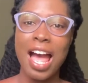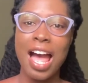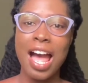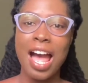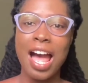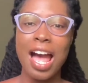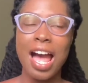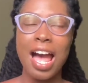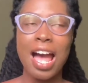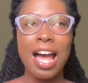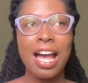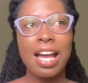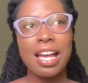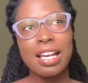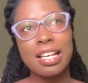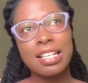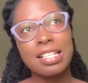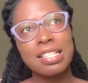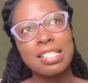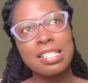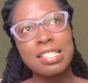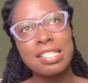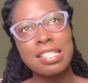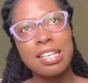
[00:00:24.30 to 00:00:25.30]
and
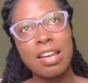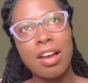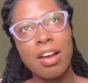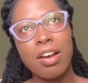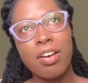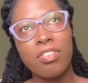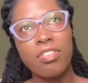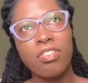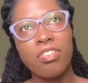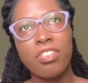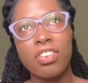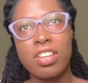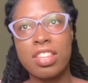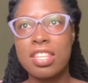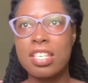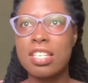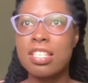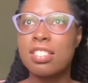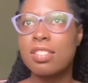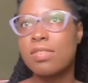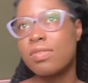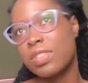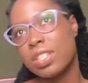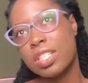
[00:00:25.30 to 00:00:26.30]
for this
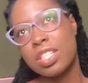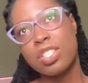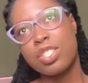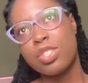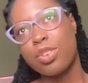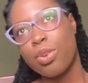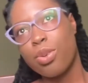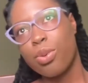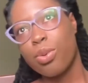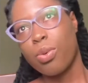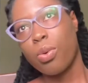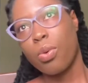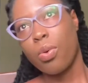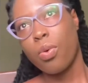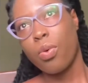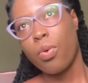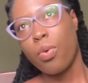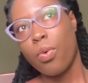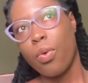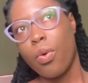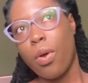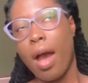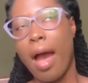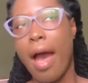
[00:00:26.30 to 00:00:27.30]
video
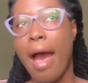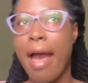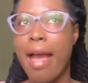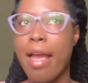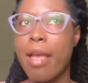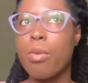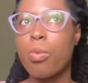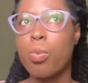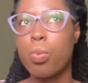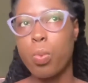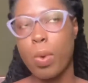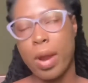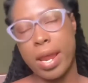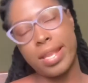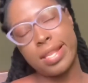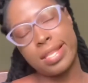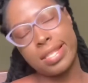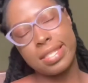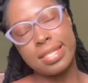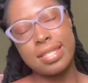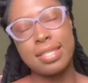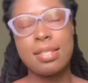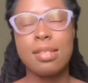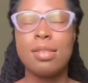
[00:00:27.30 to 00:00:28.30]
I went to
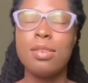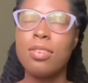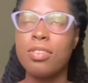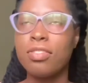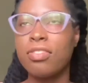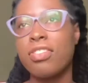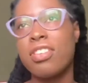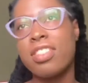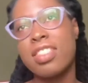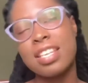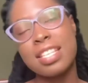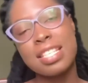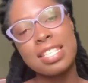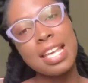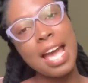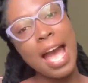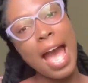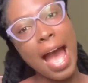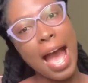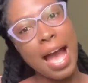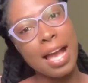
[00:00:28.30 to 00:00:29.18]
look for the tag,